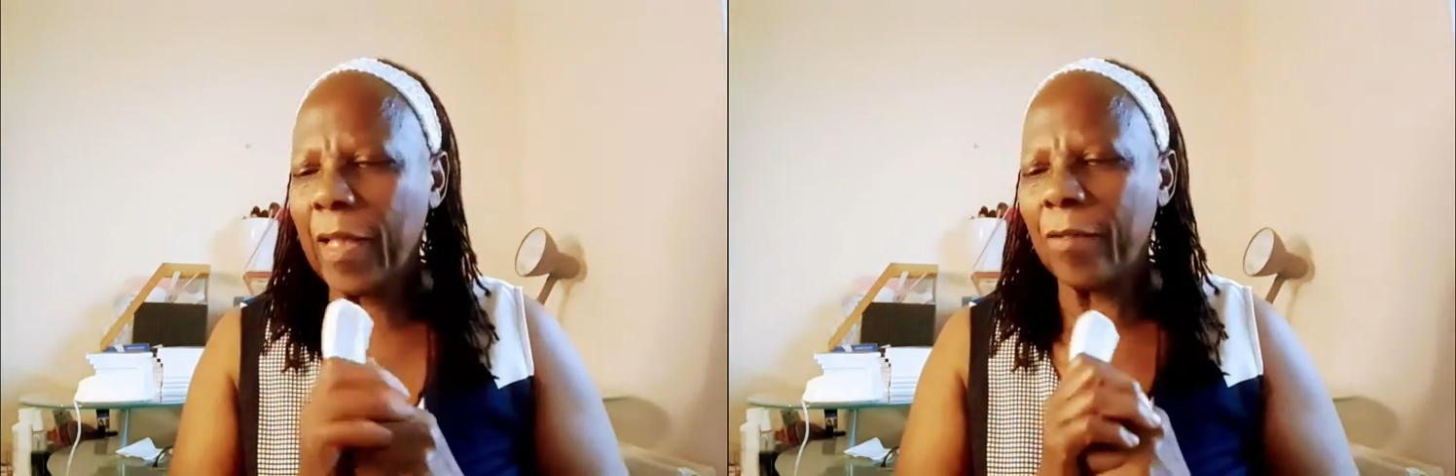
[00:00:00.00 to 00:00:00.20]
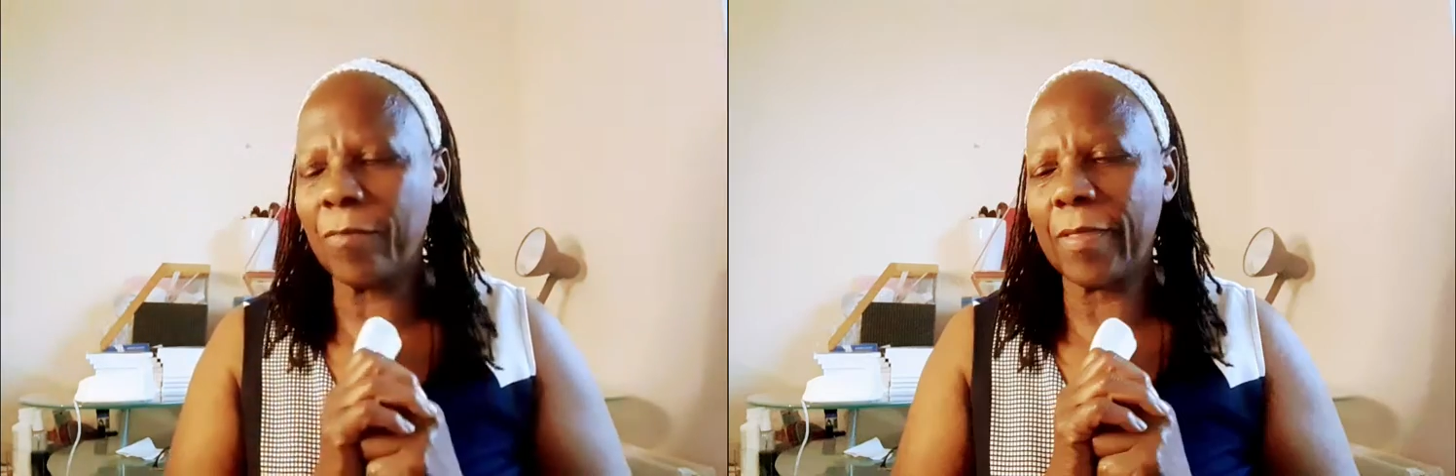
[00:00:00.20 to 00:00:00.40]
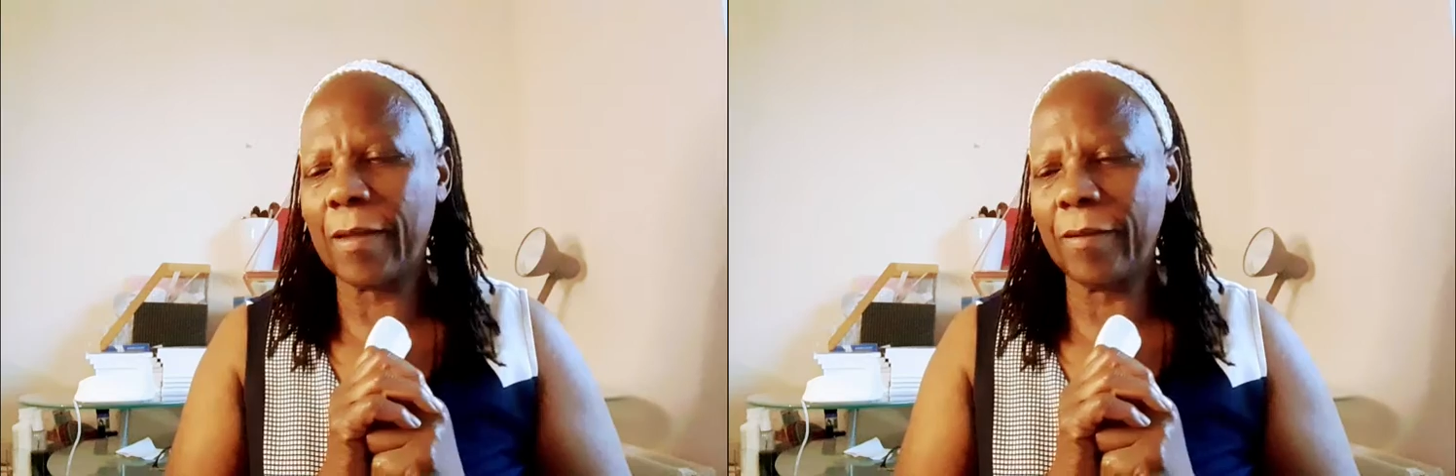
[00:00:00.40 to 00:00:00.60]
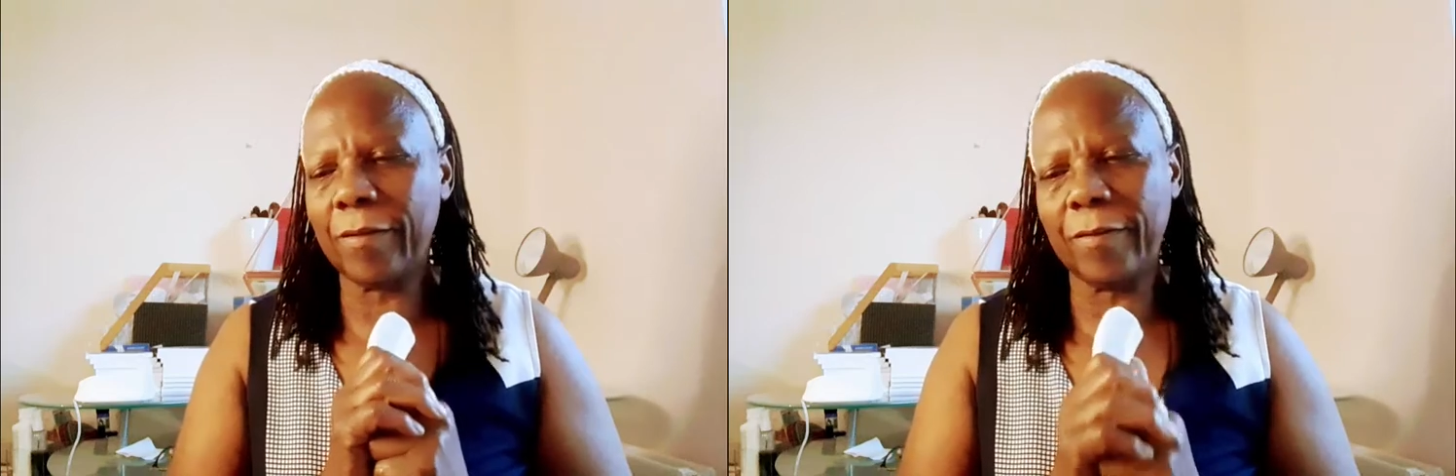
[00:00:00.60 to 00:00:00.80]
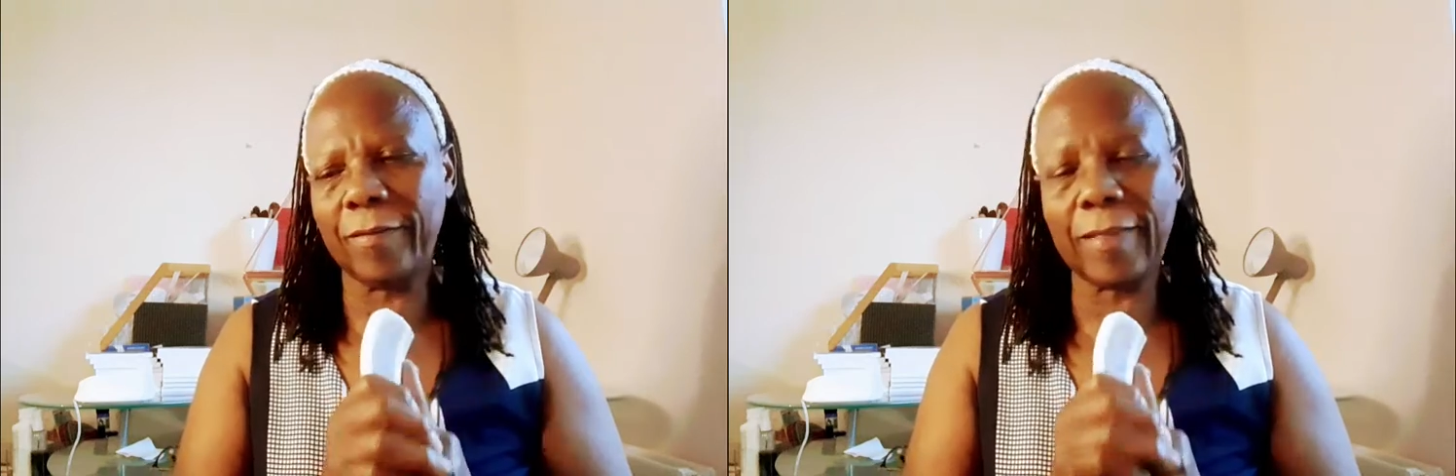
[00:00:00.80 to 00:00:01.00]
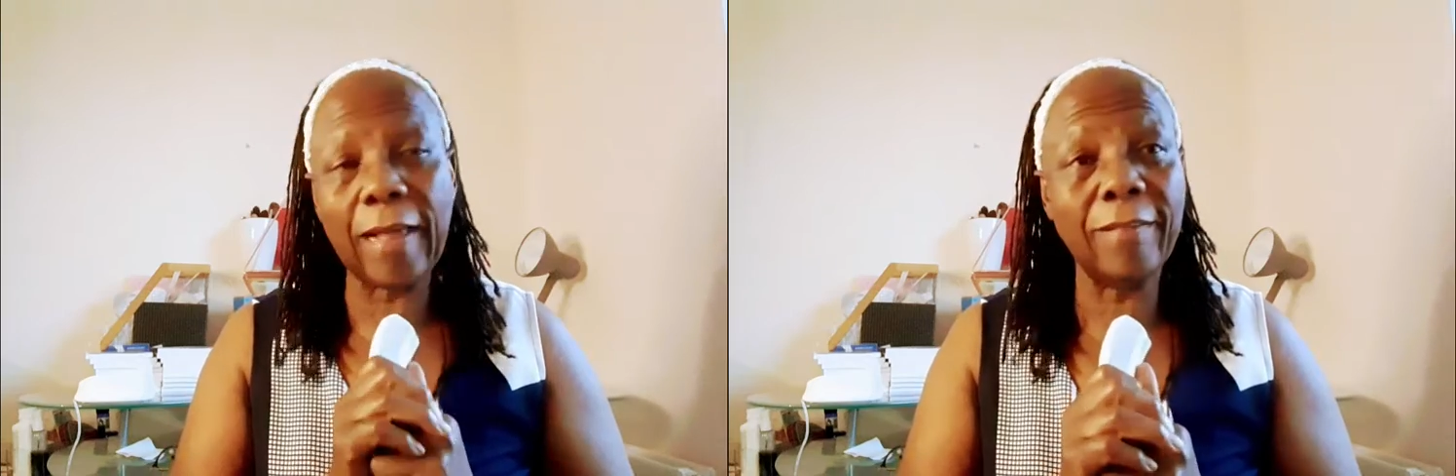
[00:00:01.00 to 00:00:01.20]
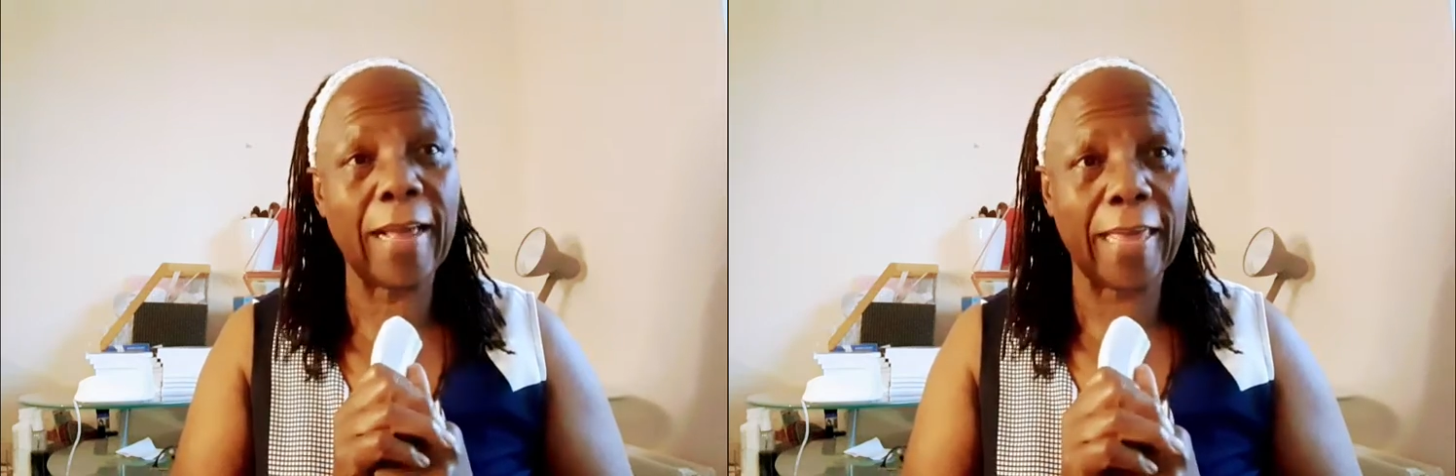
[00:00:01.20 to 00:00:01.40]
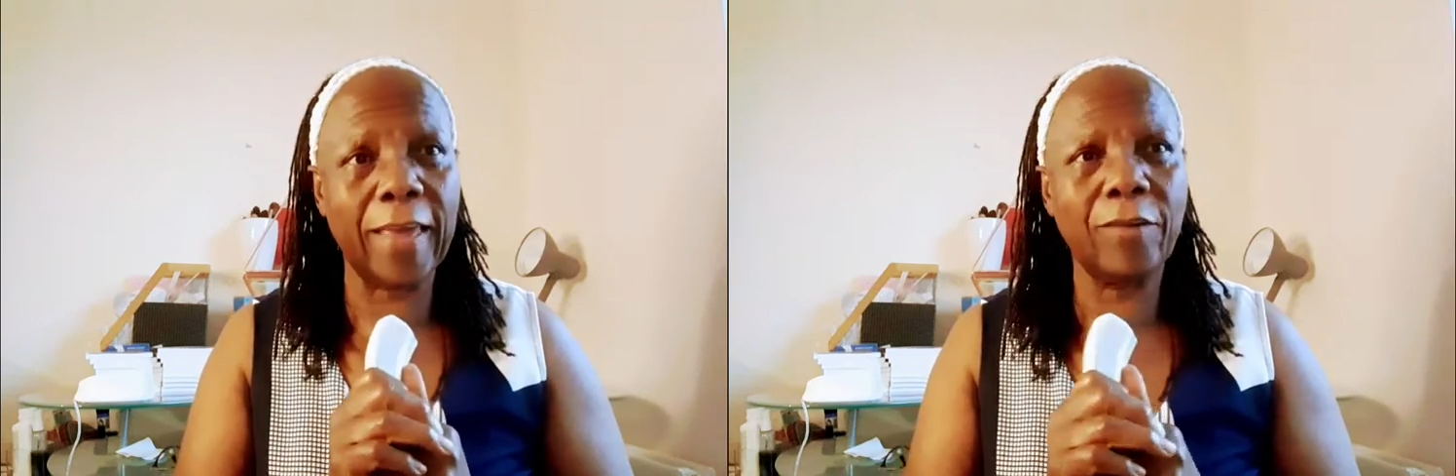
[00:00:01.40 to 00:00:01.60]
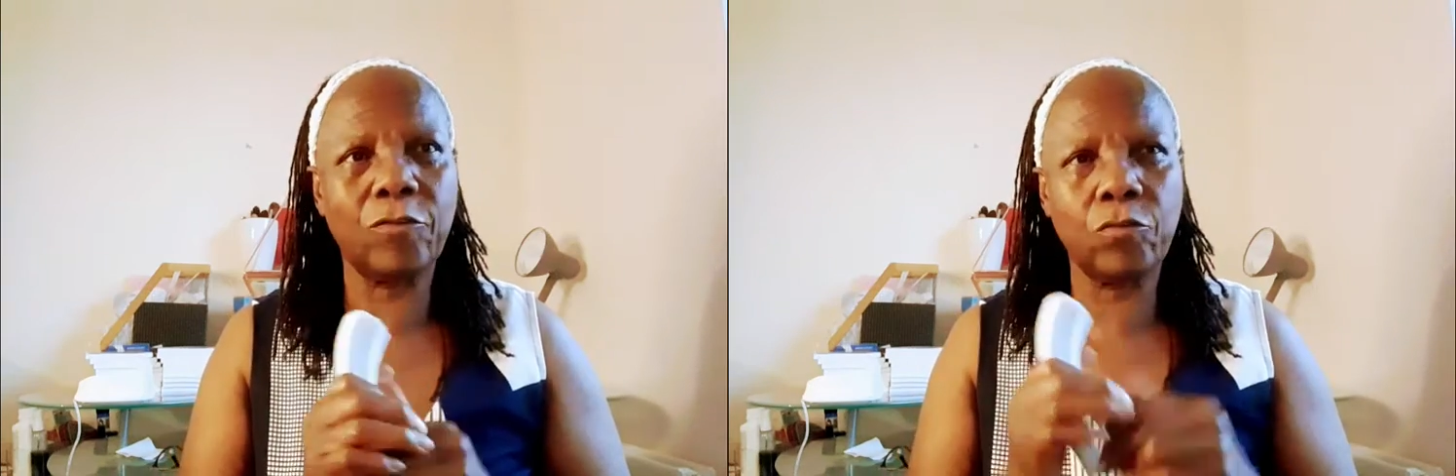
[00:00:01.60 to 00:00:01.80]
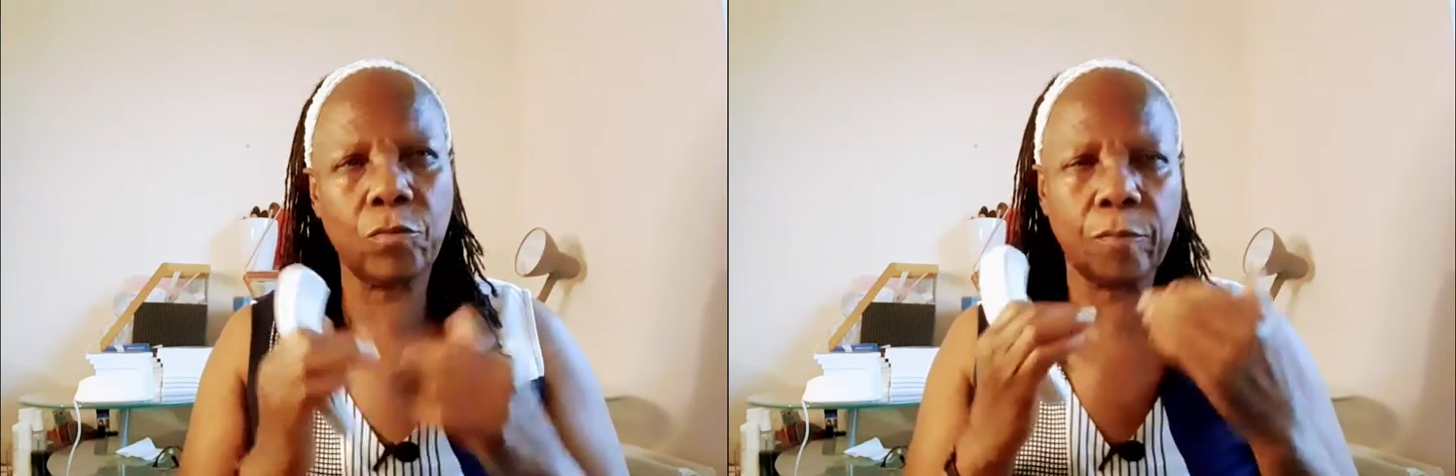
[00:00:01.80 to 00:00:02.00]
so that it starts again
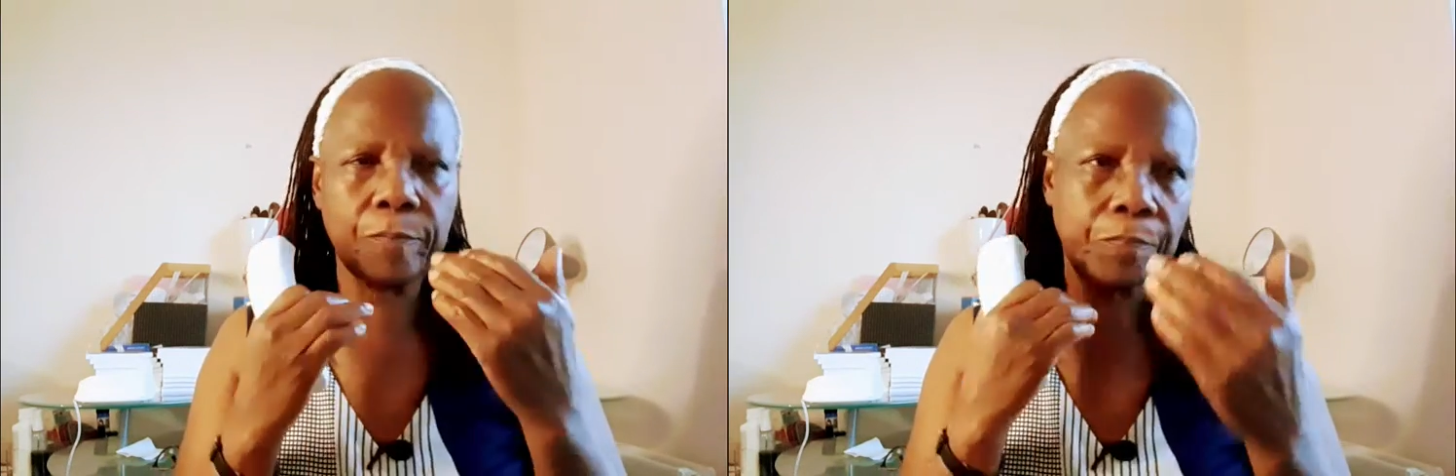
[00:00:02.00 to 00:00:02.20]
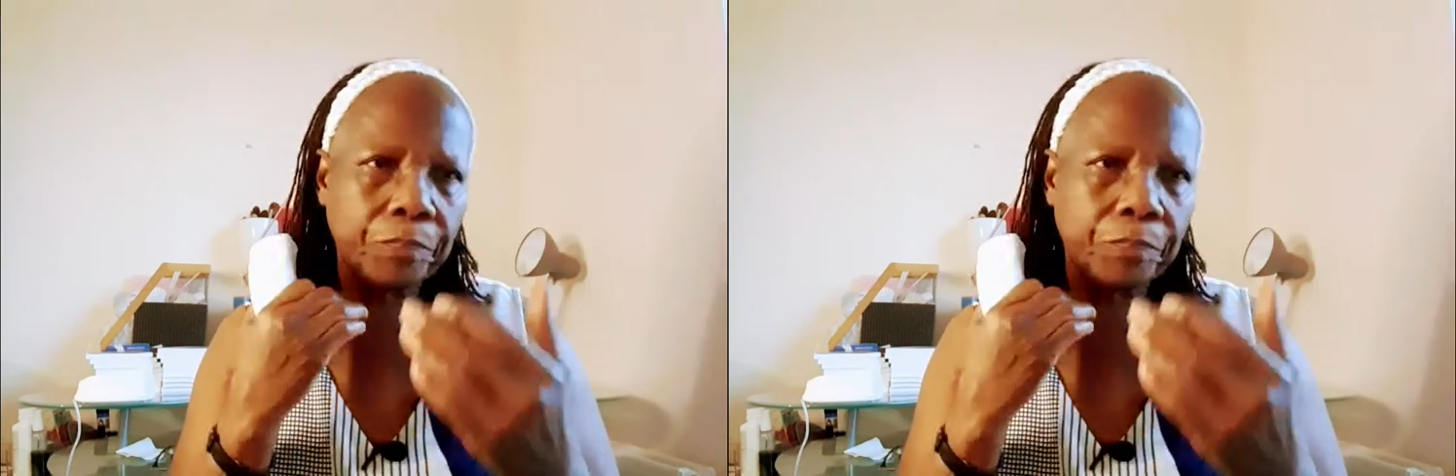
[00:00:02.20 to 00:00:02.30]
to